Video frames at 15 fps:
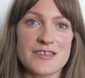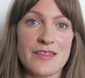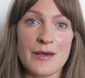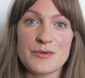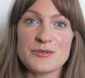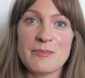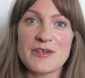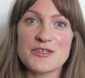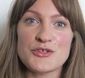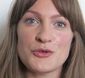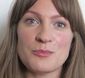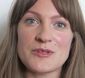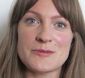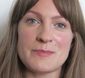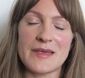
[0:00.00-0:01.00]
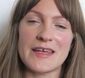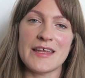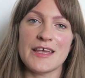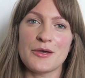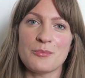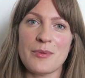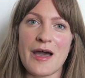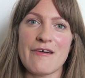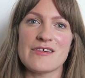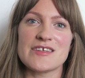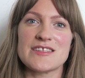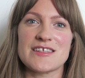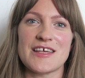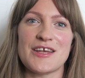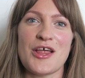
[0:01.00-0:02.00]
So that was my super speedy
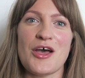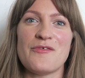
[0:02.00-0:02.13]
comparison